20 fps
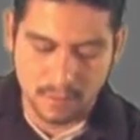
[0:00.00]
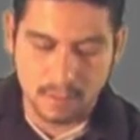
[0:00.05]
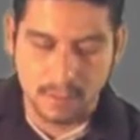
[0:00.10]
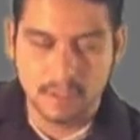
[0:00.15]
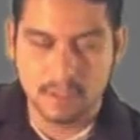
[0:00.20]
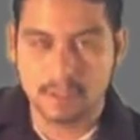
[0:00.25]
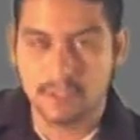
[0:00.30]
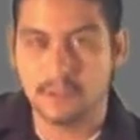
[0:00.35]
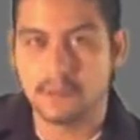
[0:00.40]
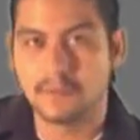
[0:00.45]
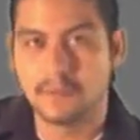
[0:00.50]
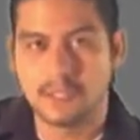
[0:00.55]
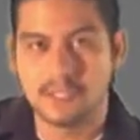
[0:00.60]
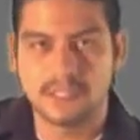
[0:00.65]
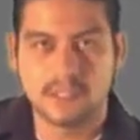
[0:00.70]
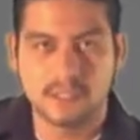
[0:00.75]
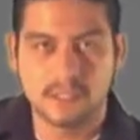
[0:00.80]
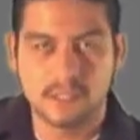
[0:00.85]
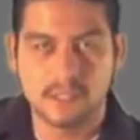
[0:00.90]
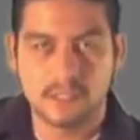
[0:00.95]
So that's
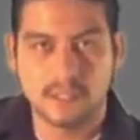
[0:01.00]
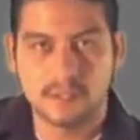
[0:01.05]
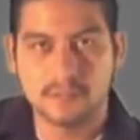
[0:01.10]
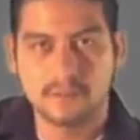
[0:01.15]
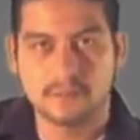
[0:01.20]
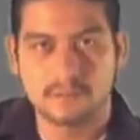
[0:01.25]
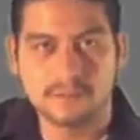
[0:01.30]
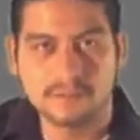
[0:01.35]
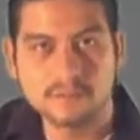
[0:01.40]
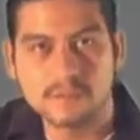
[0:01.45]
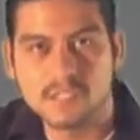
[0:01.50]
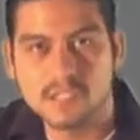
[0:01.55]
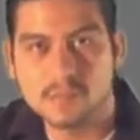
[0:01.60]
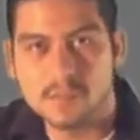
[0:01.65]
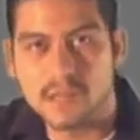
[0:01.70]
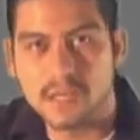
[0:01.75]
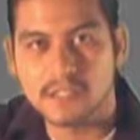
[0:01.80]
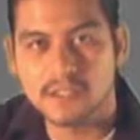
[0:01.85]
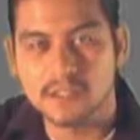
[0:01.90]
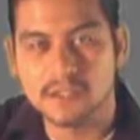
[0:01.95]
just a little
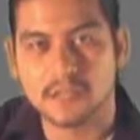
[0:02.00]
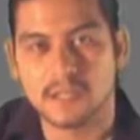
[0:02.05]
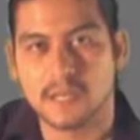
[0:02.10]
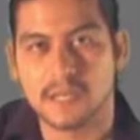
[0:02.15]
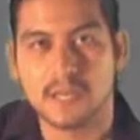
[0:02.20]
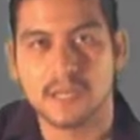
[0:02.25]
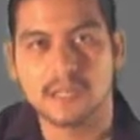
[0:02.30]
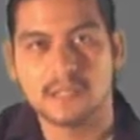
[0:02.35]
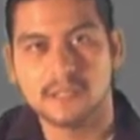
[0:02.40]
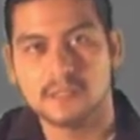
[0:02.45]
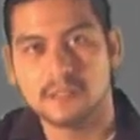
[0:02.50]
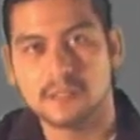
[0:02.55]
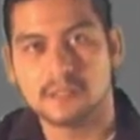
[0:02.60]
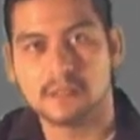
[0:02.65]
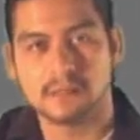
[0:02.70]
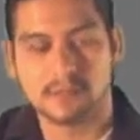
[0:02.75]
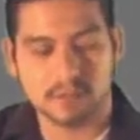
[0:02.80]
spice you can add to